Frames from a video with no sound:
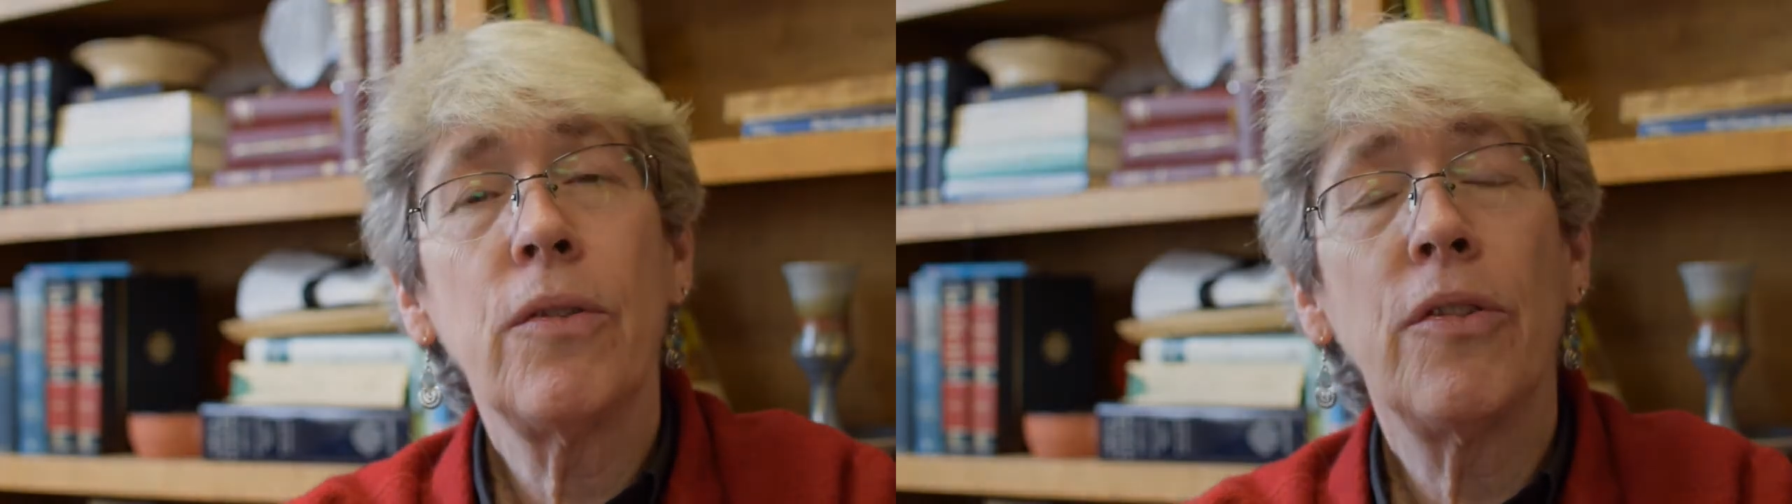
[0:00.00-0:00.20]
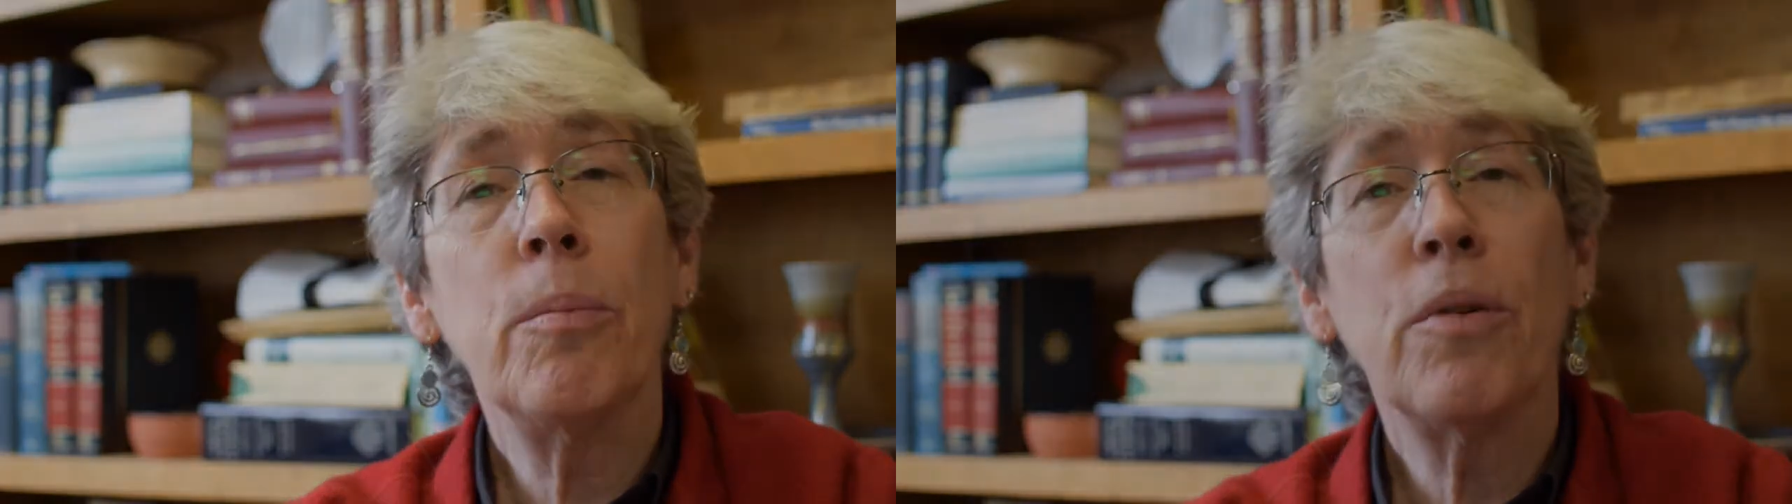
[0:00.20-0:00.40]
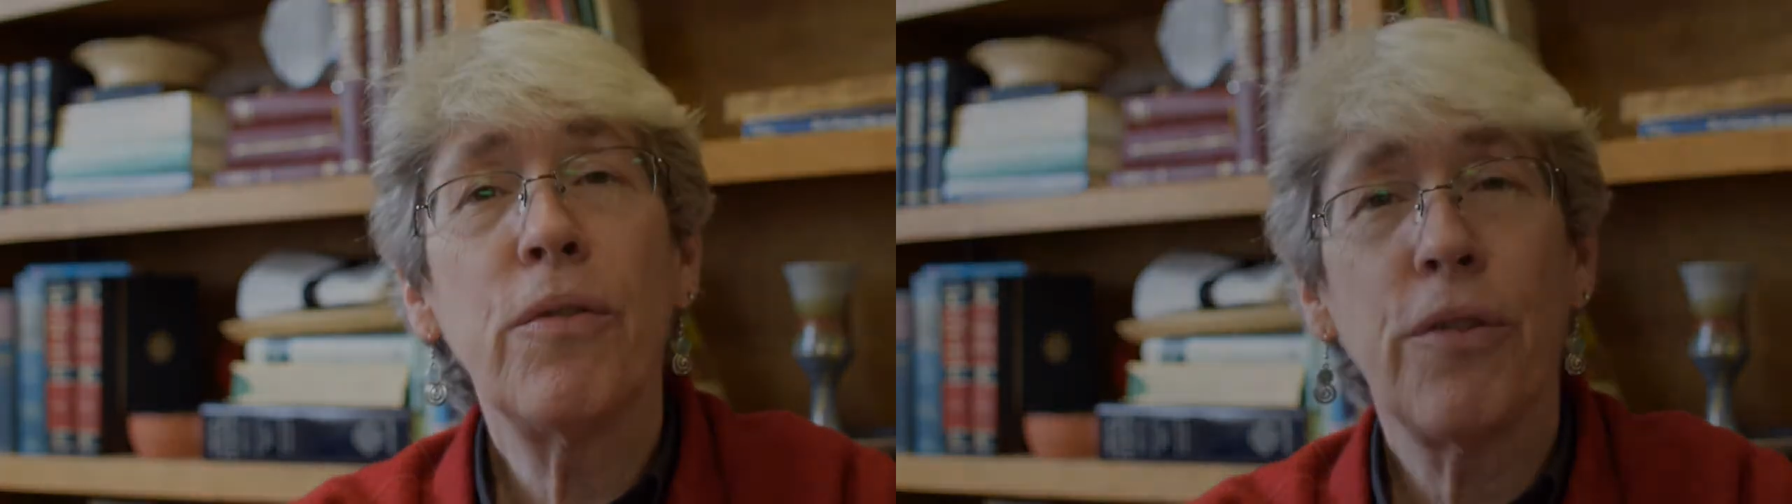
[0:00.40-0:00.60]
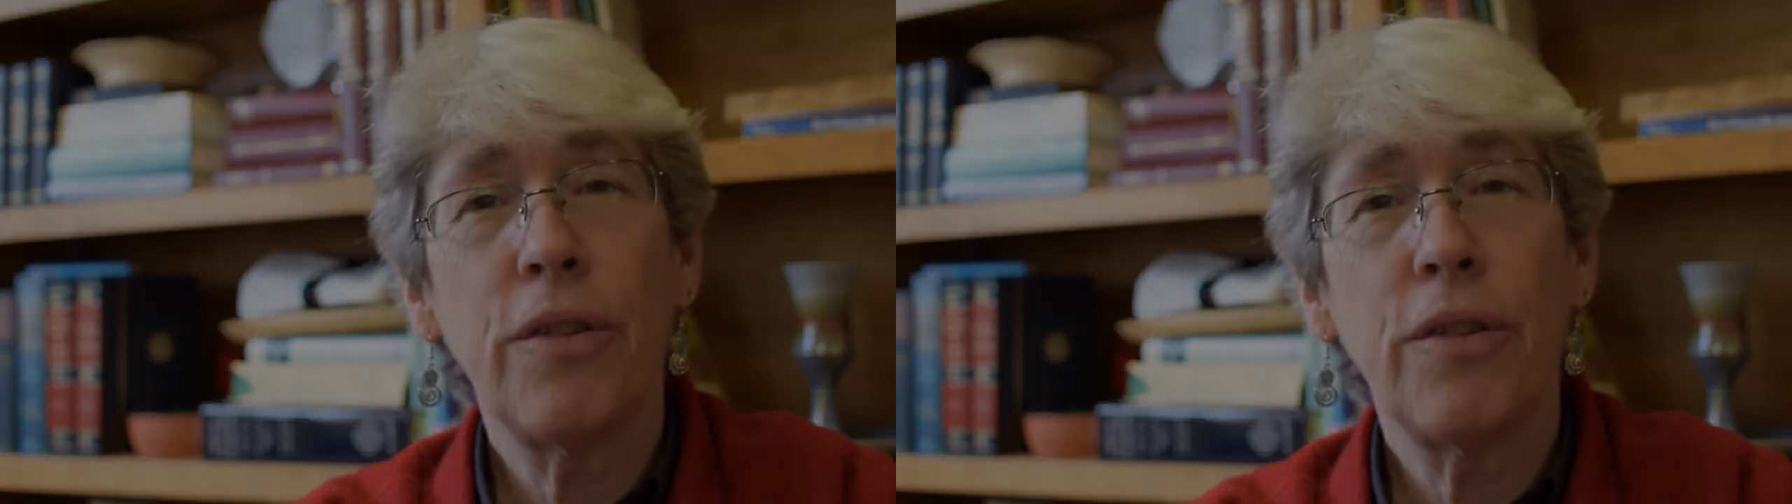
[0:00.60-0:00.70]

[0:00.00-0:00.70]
symbol for the